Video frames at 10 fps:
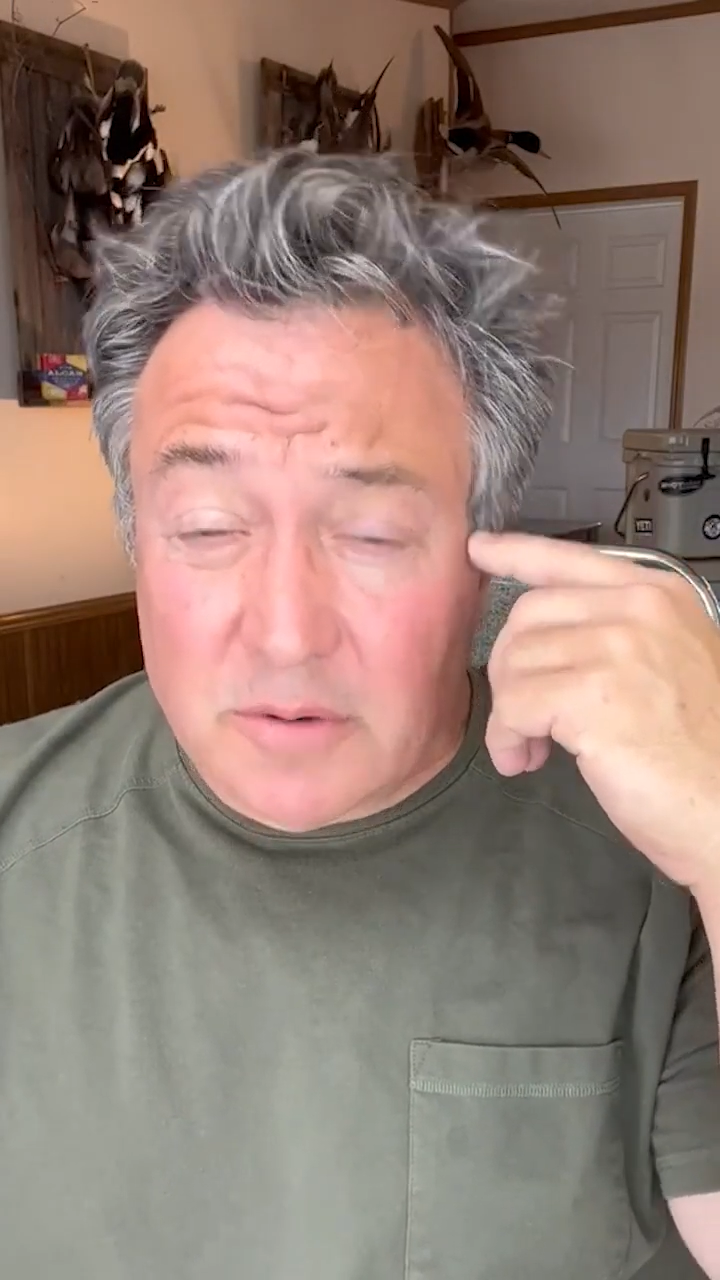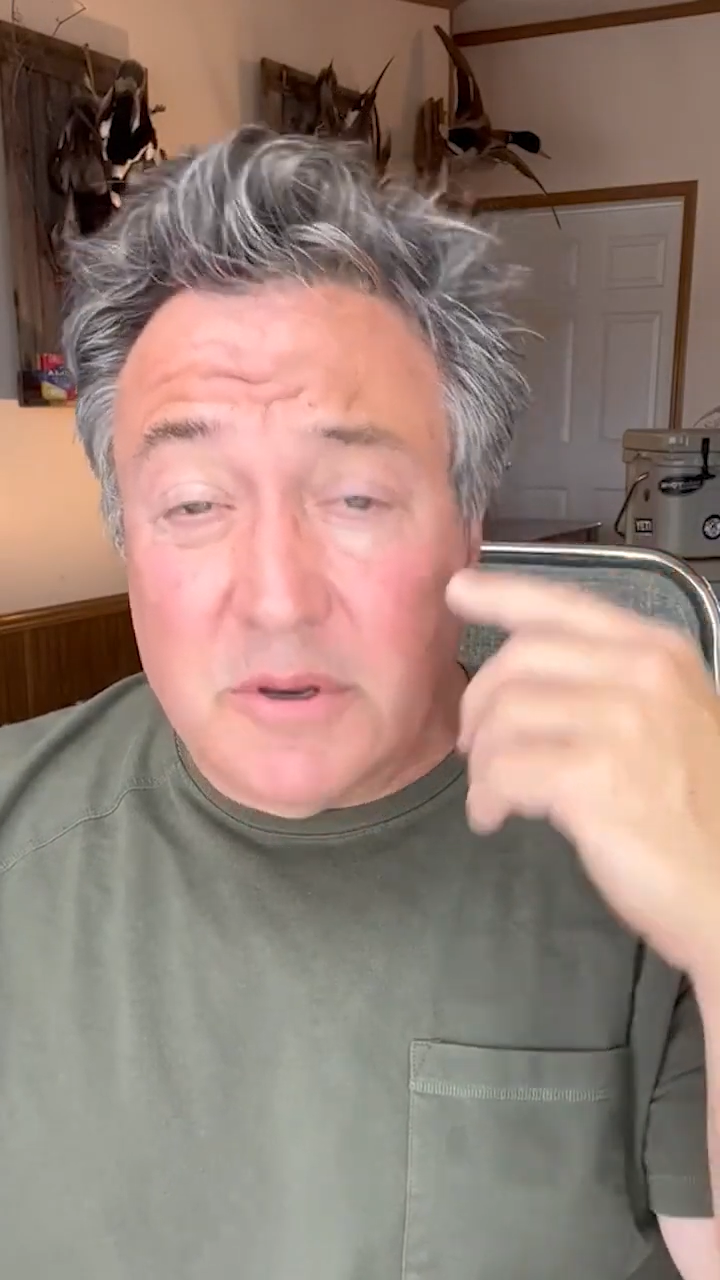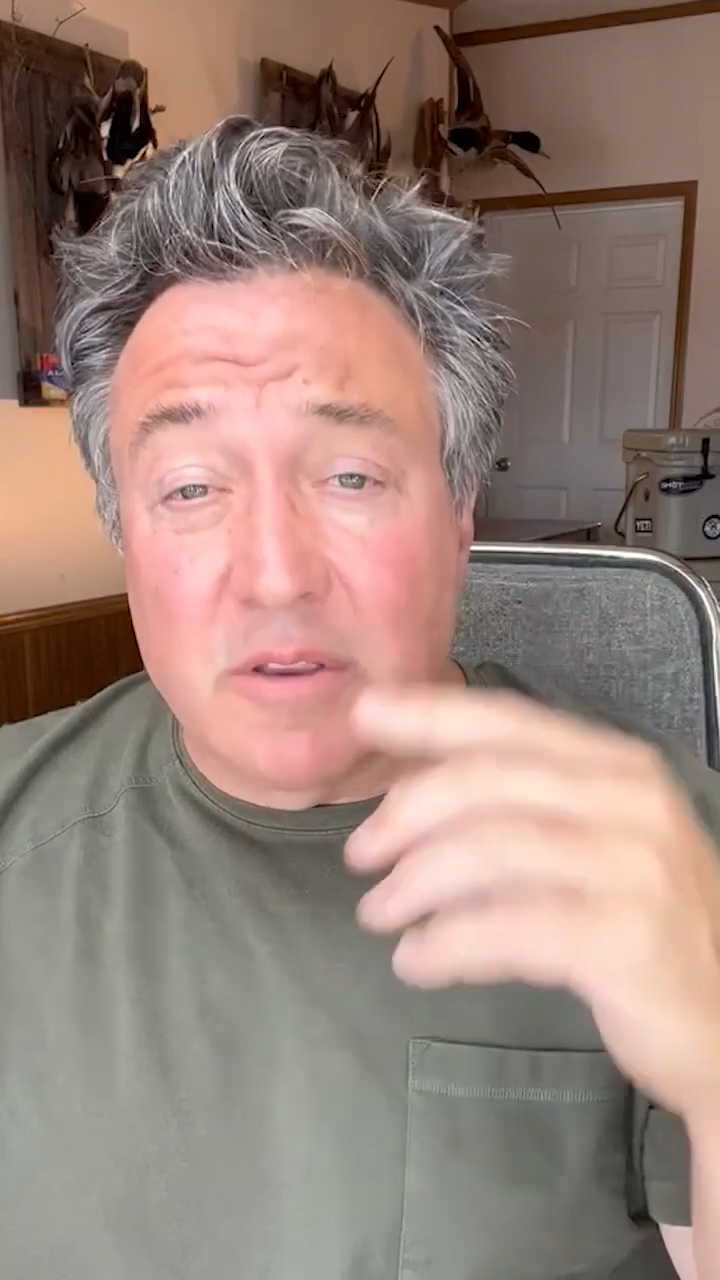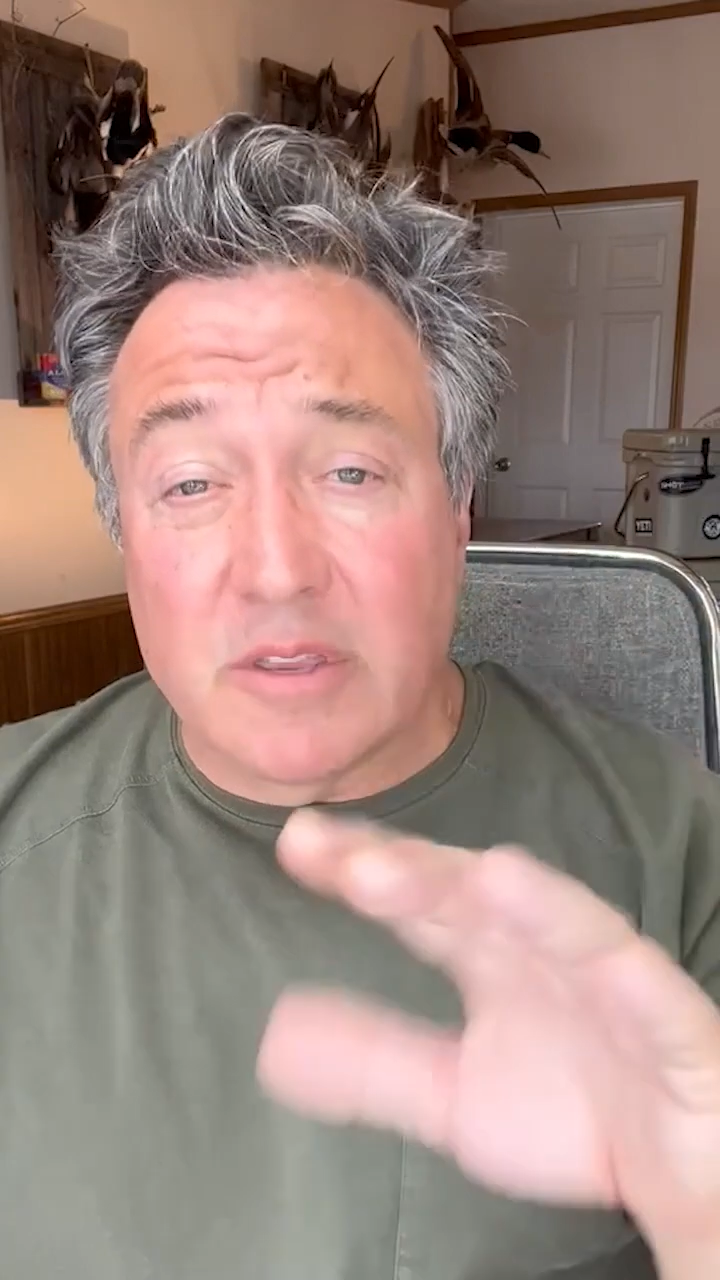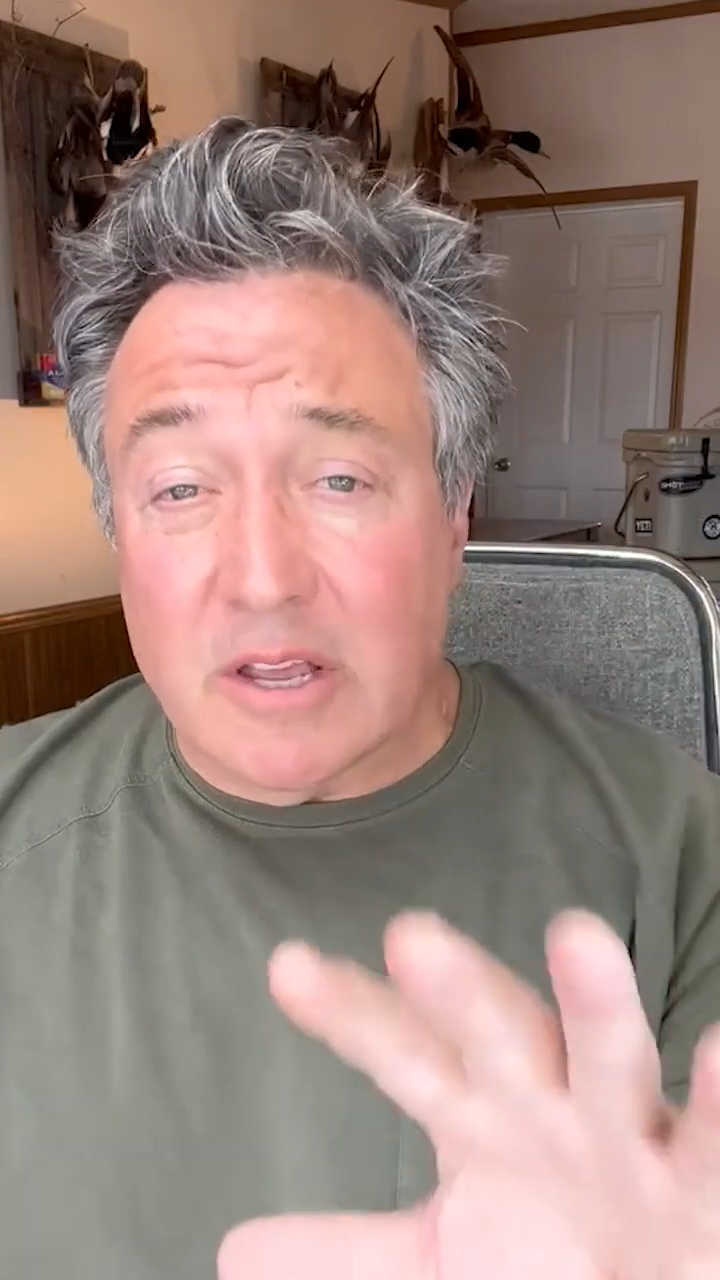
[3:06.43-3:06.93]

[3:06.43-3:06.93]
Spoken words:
to me.